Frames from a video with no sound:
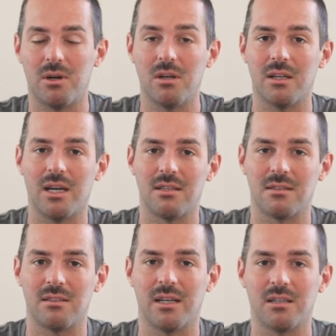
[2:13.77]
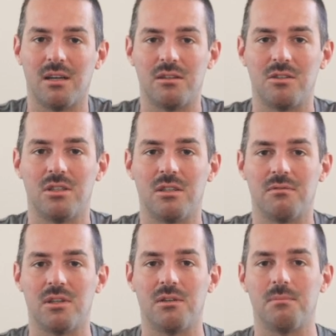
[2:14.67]
Part of that is the technology
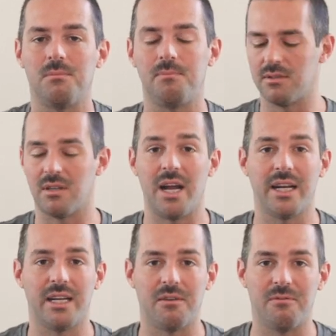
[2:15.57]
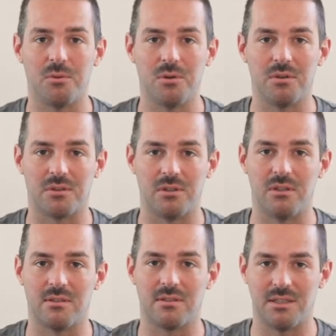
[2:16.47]
of them designing a
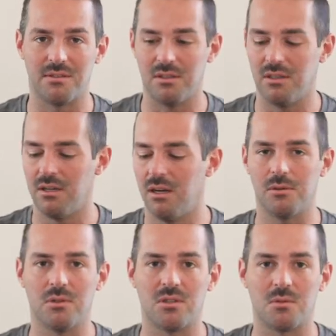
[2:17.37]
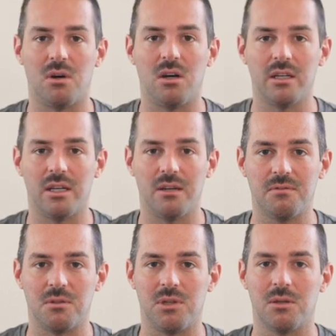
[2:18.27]
4/3 sensor that was small
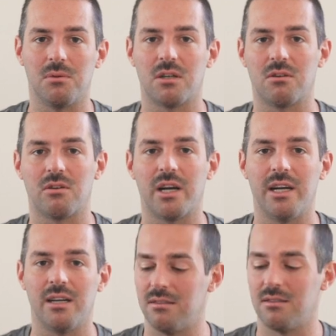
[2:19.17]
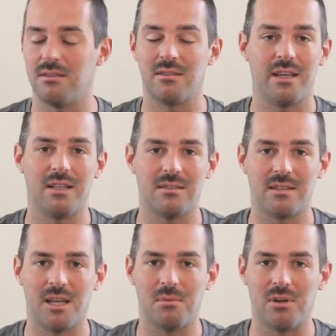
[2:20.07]
enough to be able to create this insane
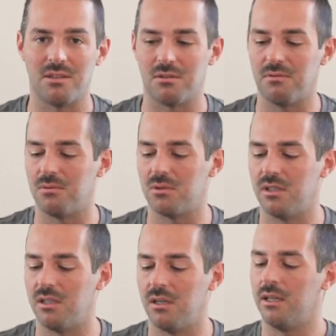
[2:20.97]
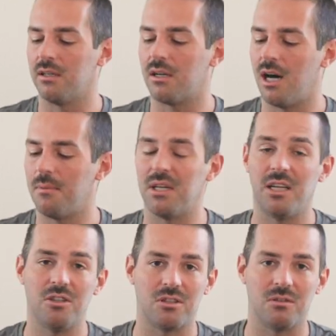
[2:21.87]
stabilizer for it in
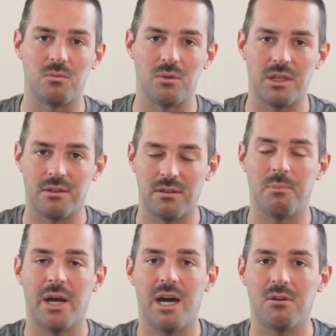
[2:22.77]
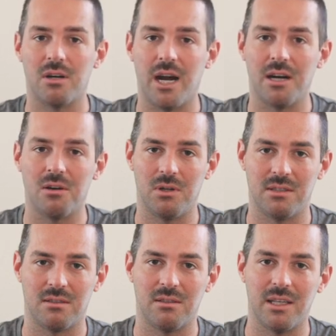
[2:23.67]
combination with the Power
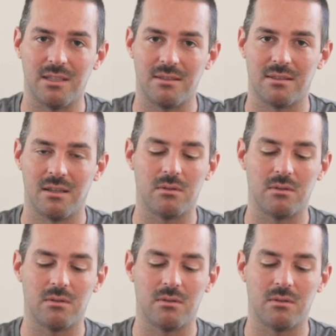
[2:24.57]
iOS lens.